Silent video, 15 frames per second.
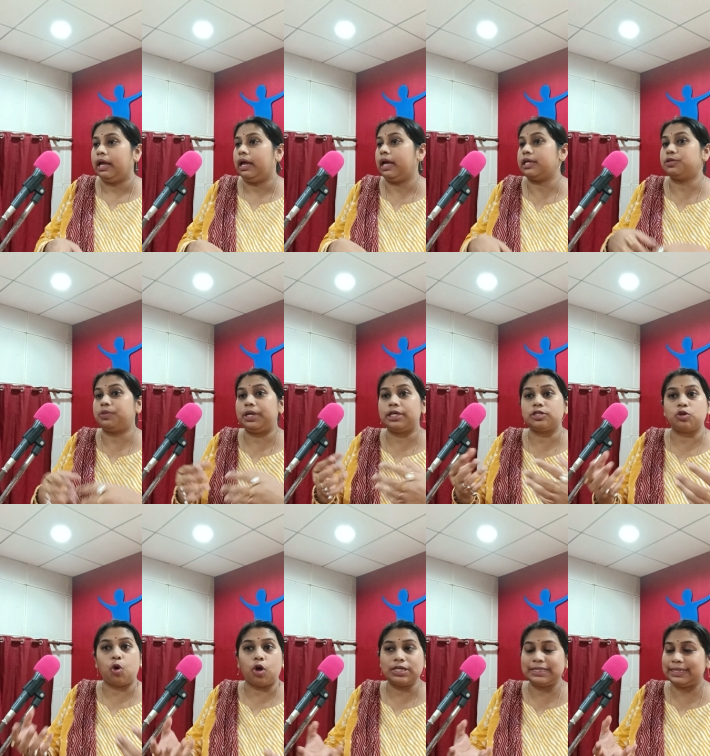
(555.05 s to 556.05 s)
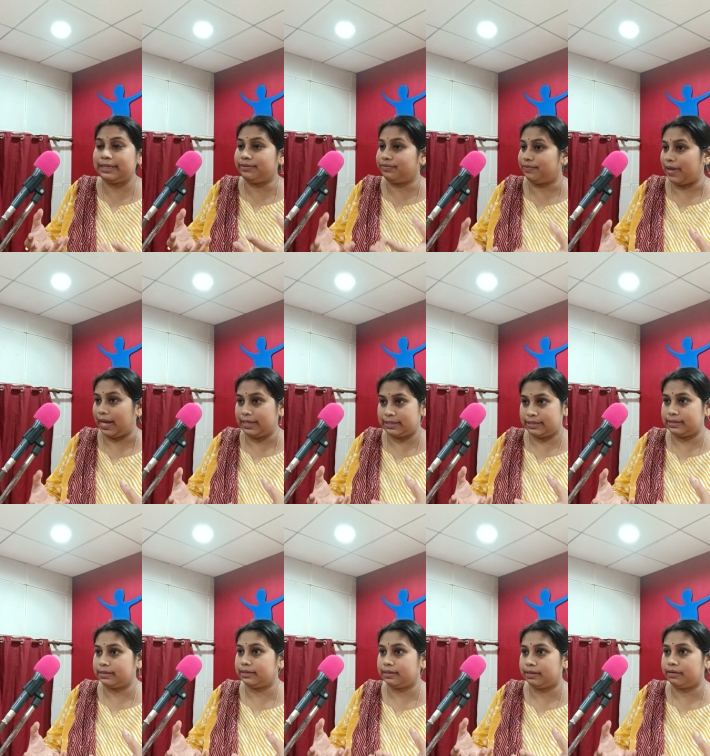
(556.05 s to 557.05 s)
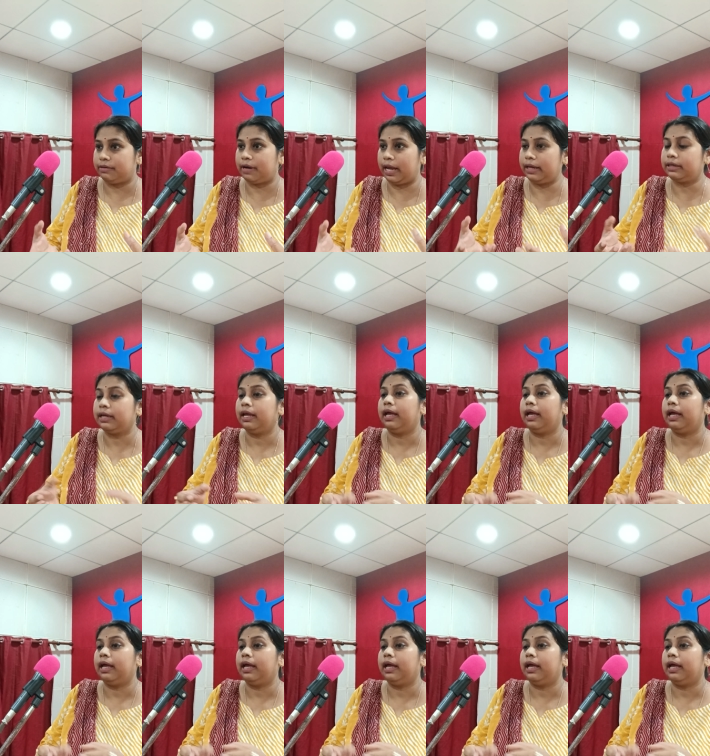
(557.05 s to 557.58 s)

As well as cause and effect, right?